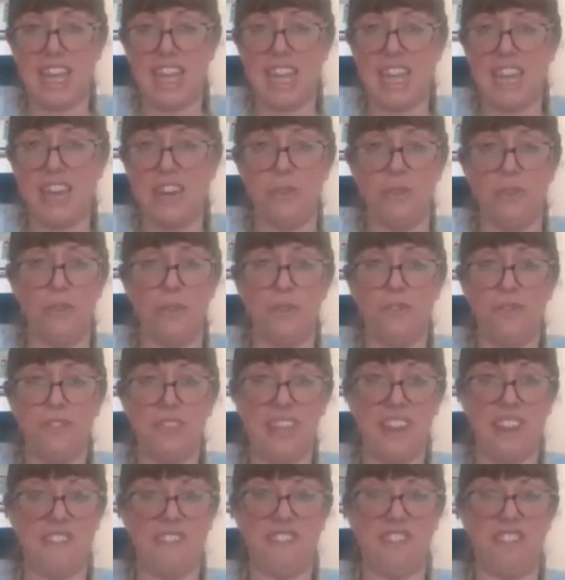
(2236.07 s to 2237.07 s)
in or
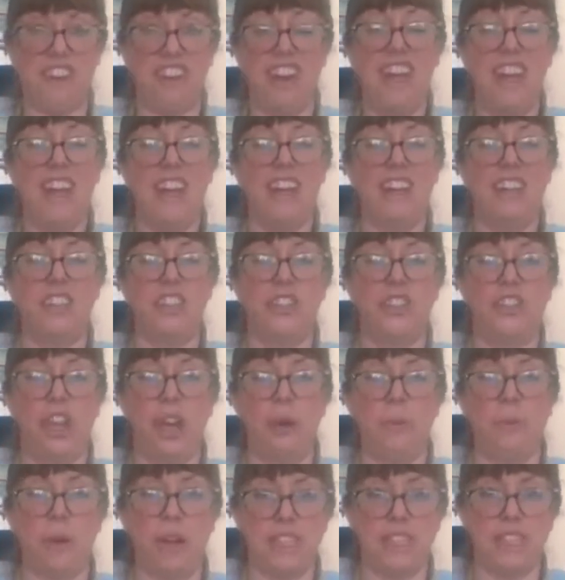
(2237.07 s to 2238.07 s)
different, just
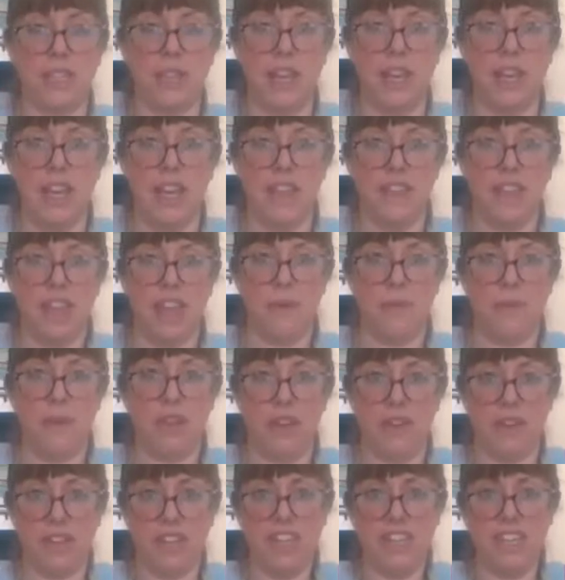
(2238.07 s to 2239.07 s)
show us. There we
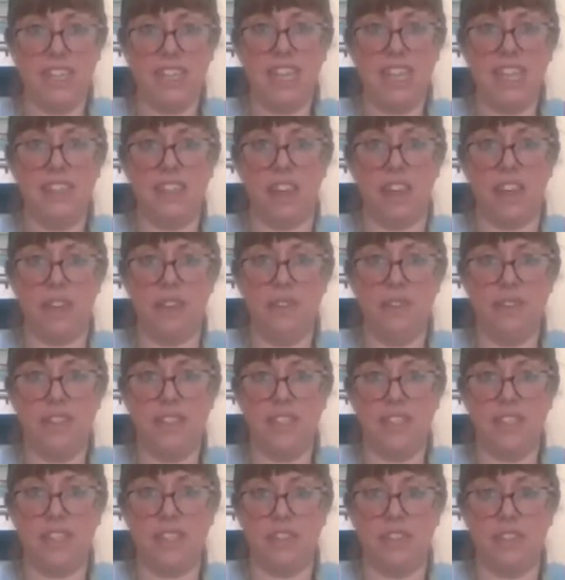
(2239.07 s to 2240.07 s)
go. Can you see
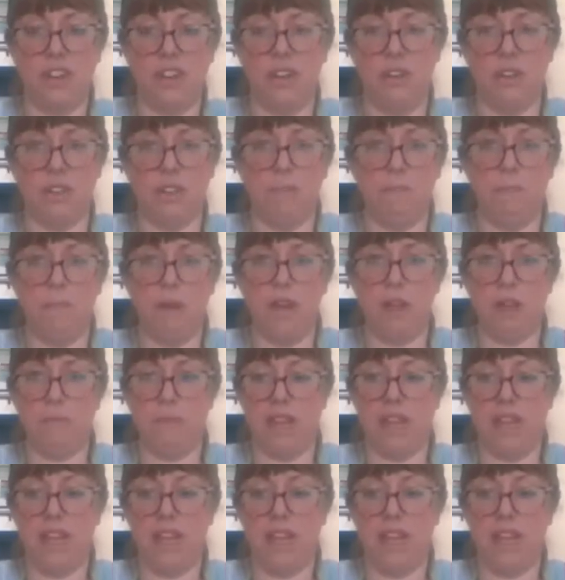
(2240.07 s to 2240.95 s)
those? Try not to burn my